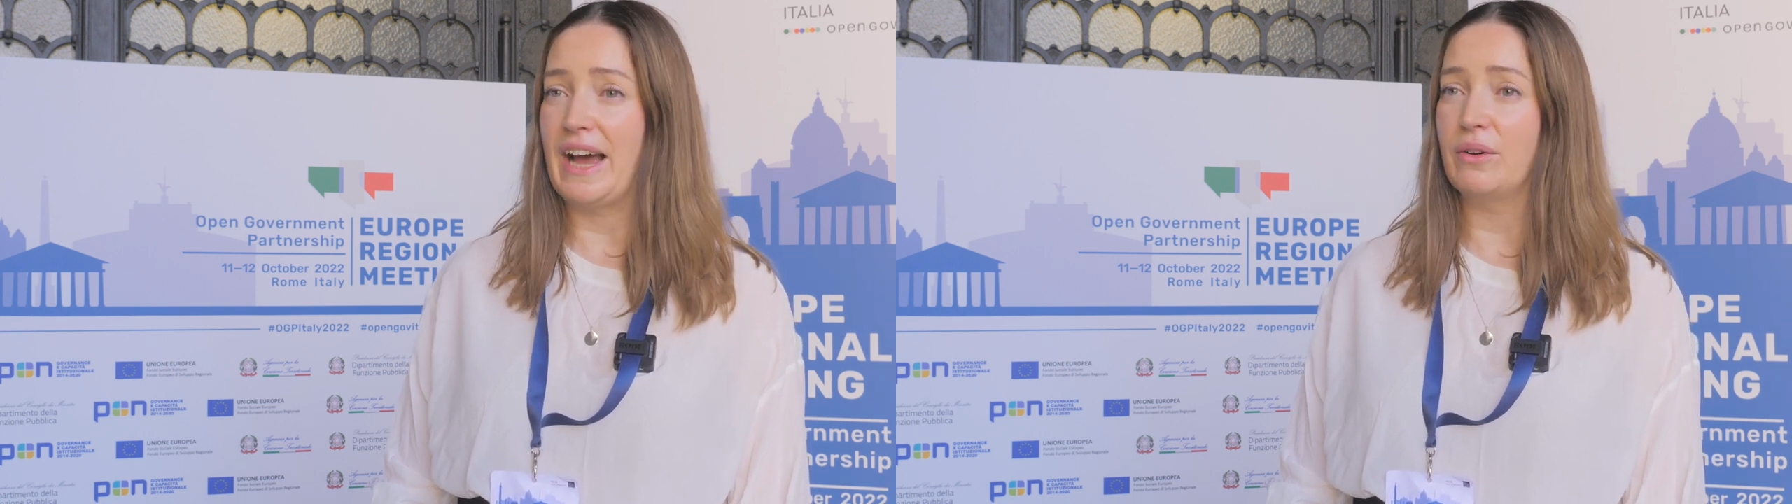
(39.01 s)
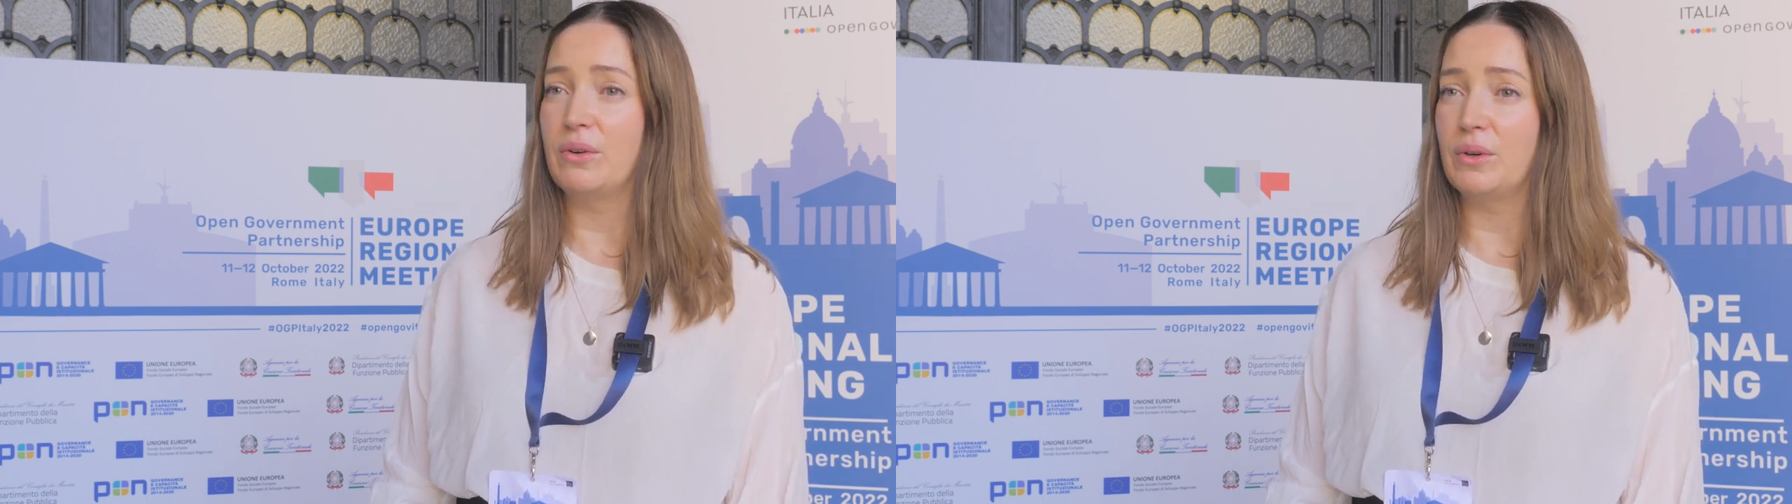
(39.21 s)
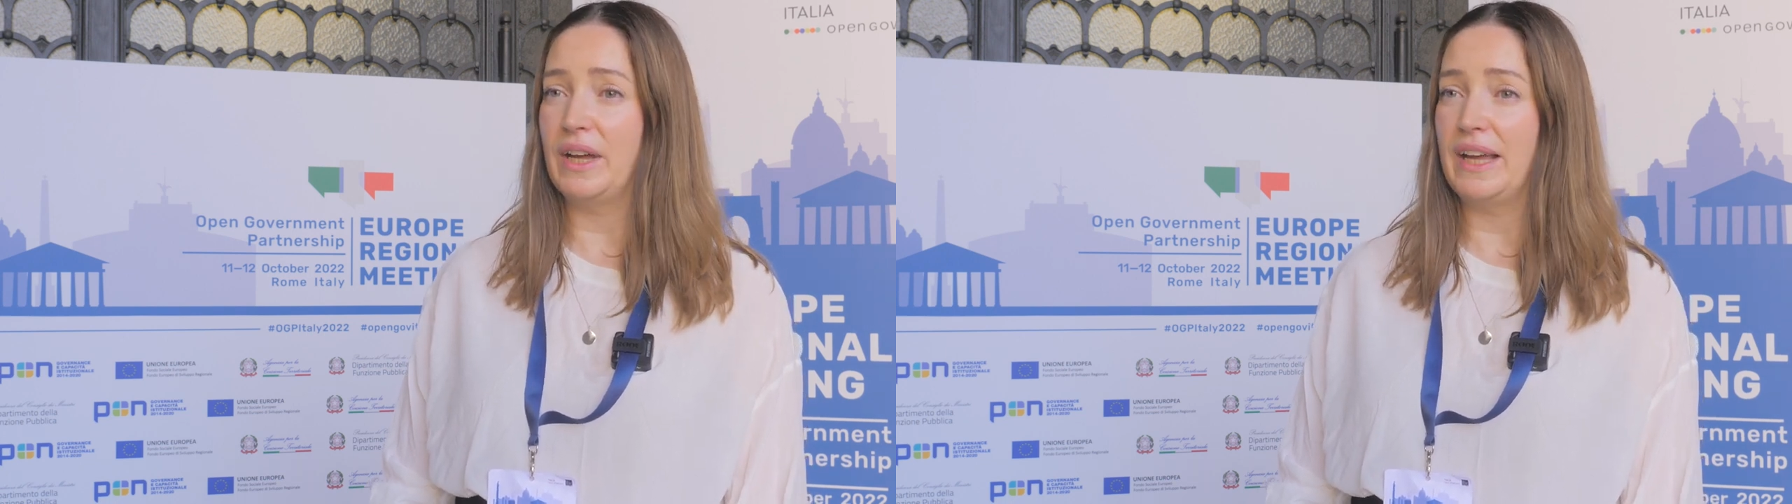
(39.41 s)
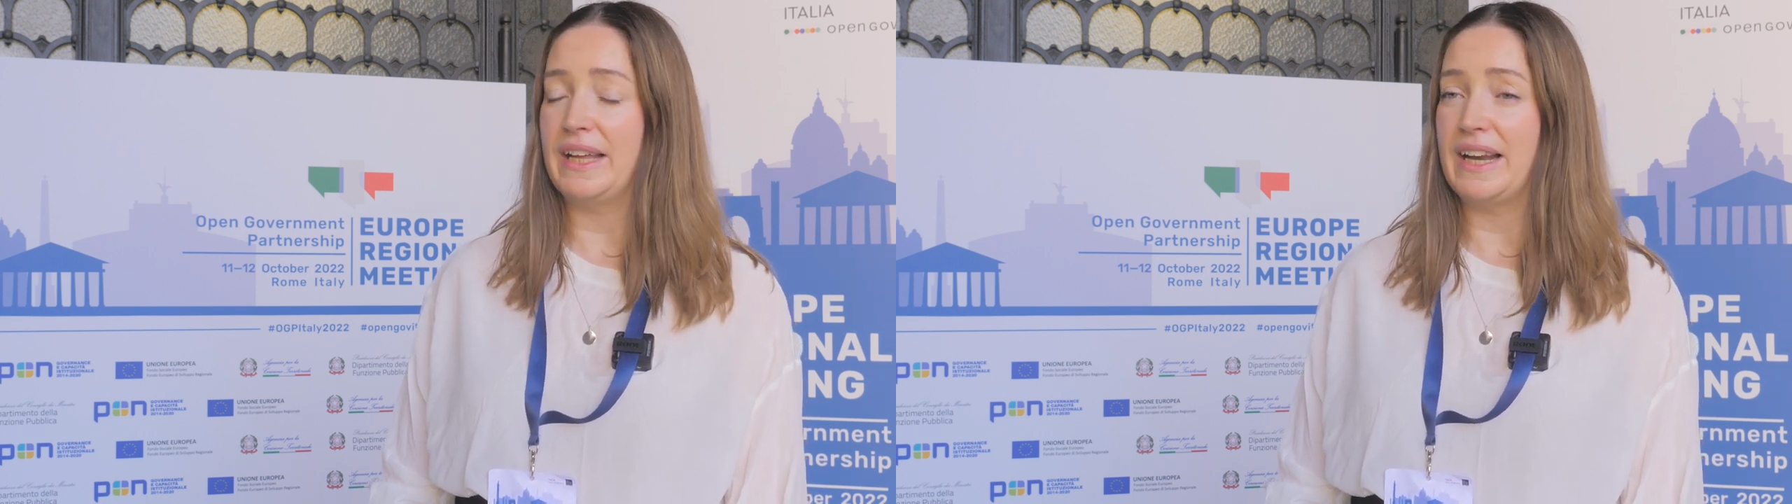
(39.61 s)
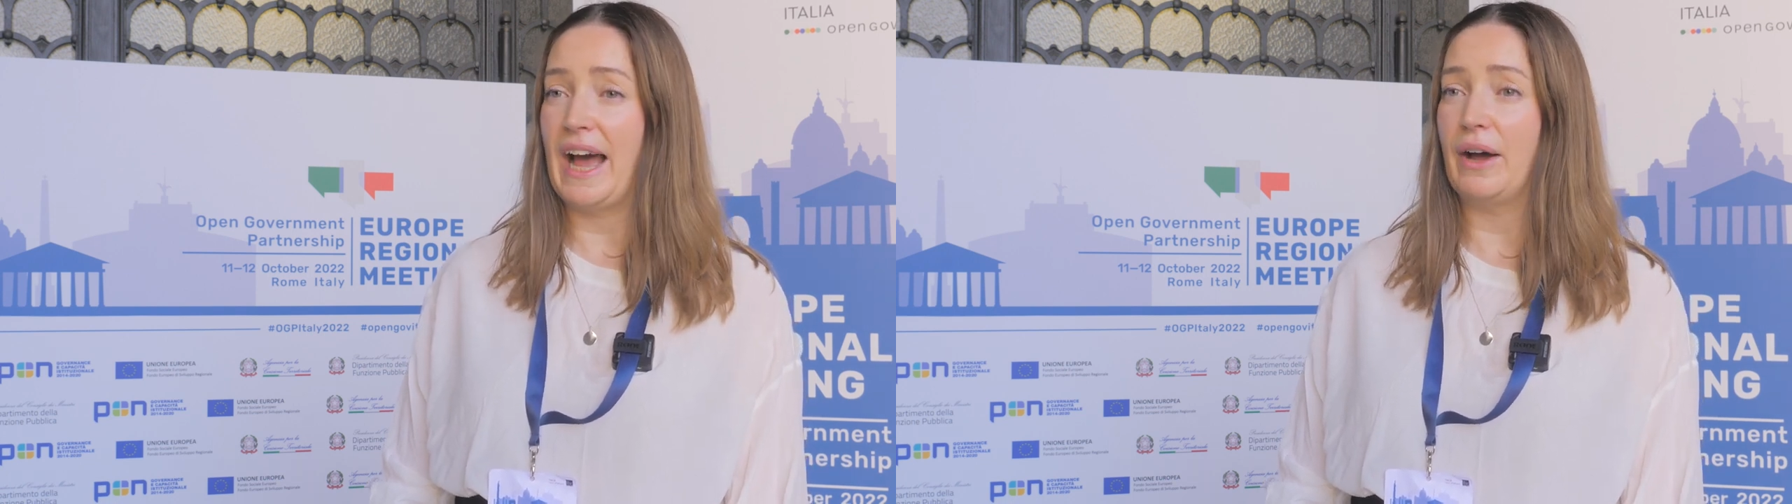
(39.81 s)

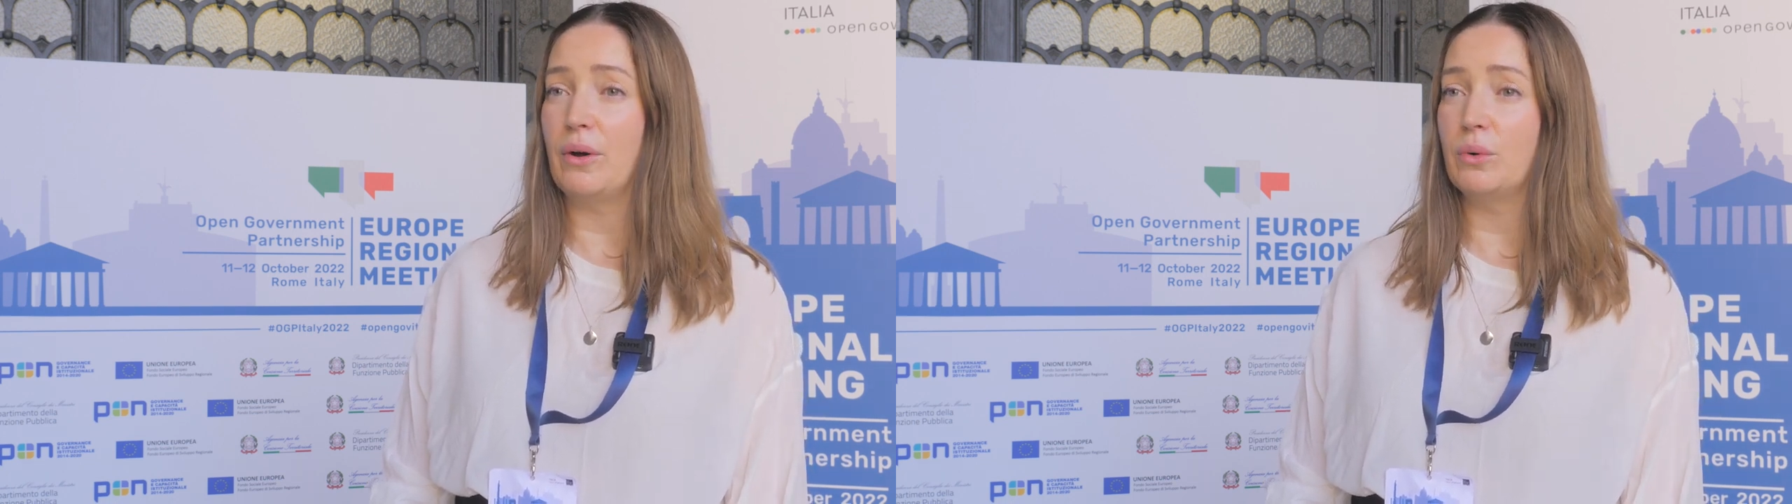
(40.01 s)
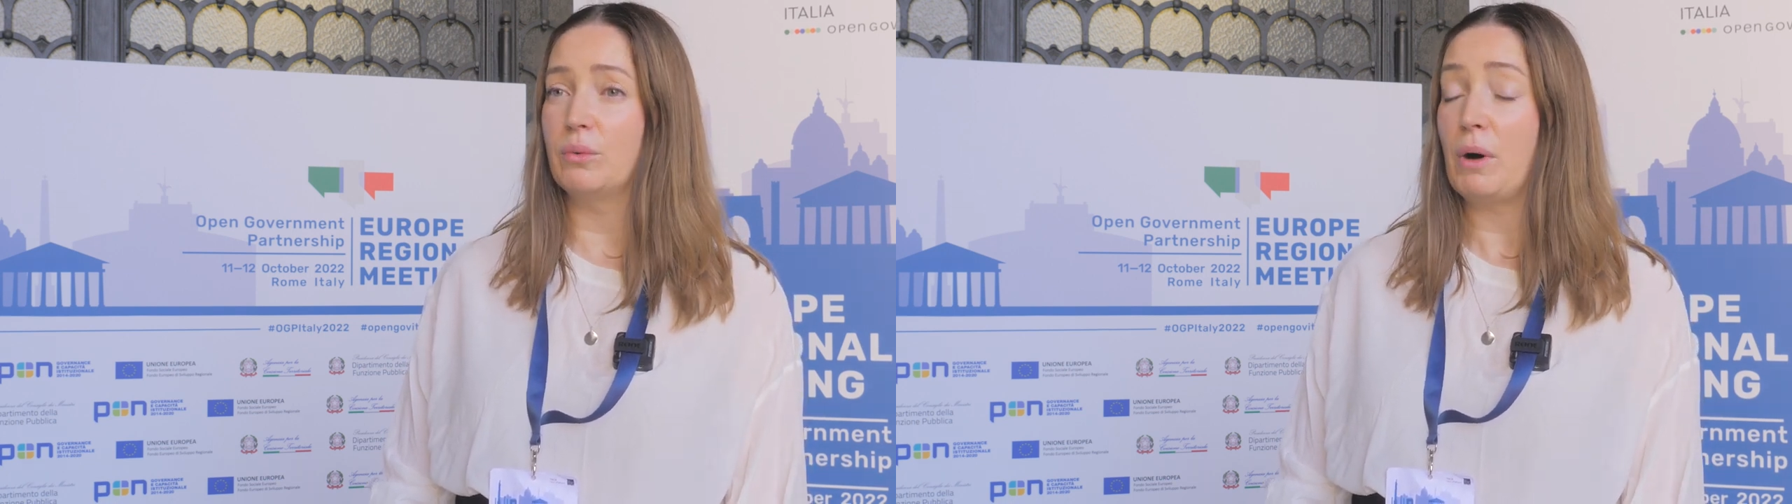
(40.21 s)
how